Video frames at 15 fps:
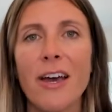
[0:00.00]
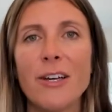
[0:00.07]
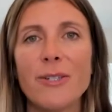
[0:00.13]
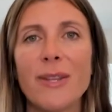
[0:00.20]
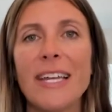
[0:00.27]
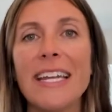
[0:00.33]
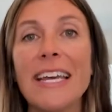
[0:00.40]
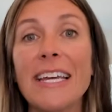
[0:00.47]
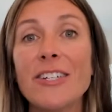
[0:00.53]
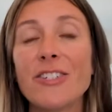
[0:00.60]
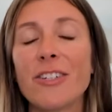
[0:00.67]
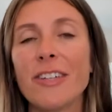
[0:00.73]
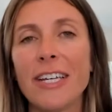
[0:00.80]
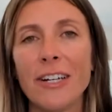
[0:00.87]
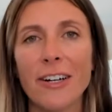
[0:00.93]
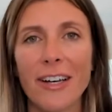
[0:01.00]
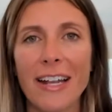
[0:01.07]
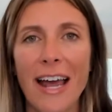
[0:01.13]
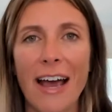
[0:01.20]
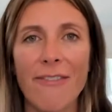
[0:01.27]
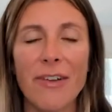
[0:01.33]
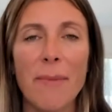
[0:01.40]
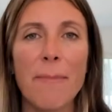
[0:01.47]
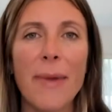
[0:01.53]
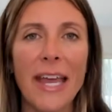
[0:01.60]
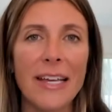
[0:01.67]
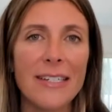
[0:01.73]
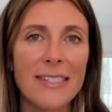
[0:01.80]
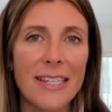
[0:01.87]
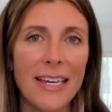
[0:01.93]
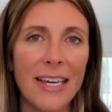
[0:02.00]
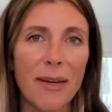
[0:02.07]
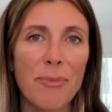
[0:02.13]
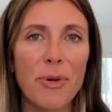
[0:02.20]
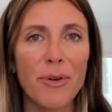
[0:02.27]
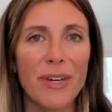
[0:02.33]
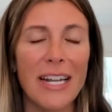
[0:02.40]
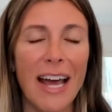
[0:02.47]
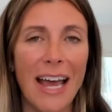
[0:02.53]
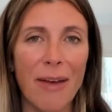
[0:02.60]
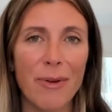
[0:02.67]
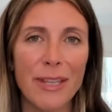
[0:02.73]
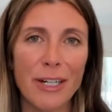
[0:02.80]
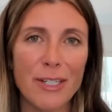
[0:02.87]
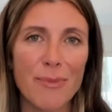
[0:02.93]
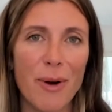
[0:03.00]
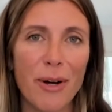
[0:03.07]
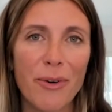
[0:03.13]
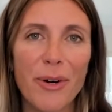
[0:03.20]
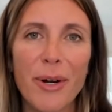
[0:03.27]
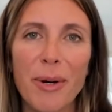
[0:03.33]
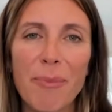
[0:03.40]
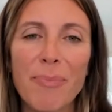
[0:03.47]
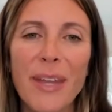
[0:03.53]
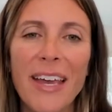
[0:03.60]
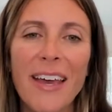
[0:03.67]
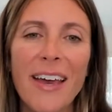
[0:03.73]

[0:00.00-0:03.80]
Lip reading: so that each leader can have an amazing movie night with their small group.